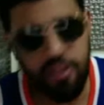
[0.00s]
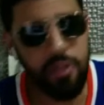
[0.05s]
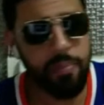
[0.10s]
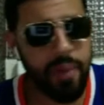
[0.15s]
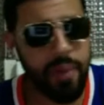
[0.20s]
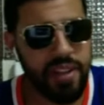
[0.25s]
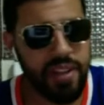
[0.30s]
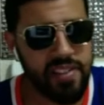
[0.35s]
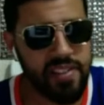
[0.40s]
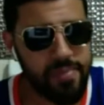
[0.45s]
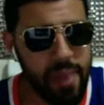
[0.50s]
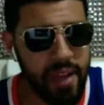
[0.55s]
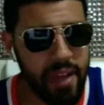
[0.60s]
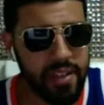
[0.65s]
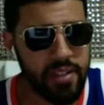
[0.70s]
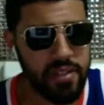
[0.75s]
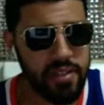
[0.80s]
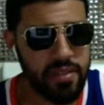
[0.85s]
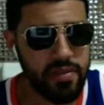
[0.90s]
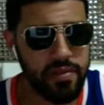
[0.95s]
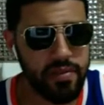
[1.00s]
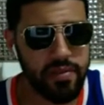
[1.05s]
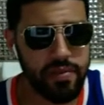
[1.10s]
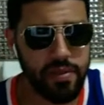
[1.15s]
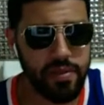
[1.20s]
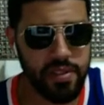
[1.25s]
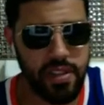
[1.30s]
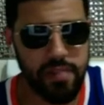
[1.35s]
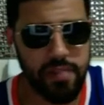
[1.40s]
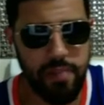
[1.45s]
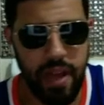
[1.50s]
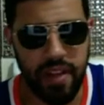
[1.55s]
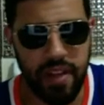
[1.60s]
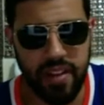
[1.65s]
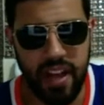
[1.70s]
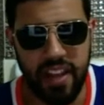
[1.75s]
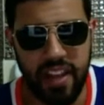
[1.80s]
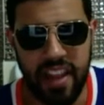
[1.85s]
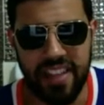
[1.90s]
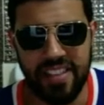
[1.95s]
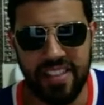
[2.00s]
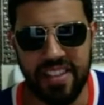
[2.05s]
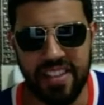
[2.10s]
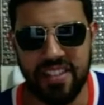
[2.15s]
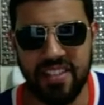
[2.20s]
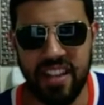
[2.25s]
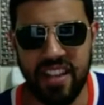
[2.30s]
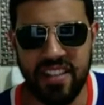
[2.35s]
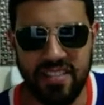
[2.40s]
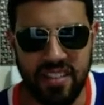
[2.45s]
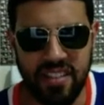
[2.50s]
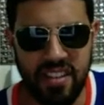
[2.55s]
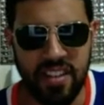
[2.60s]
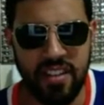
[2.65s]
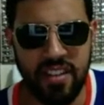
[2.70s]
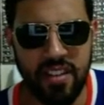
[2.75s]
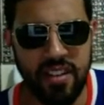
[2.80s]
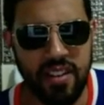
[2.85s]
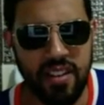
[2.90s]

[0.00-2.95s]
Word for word: impressive match for Steve Maclin. I like the intensity.